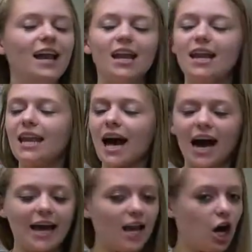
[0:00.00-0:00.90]

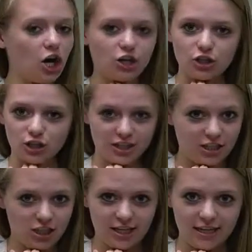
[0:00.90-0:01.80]
not under the
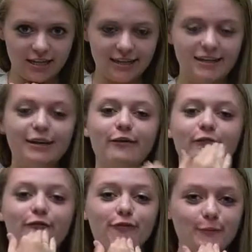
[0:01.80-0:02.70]
chin.
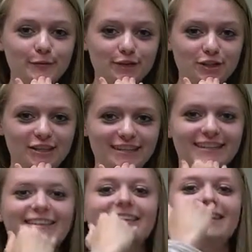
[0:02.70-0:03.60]
From the chin.
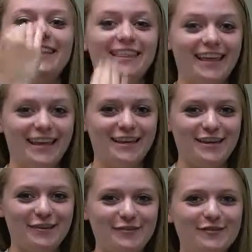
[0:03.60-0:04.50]
Thank
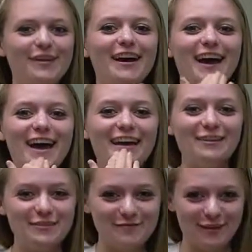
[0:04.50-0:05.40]
you and
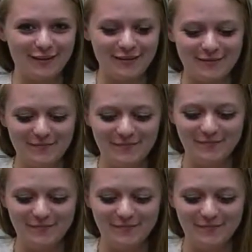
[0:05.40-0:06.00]
you're welcome.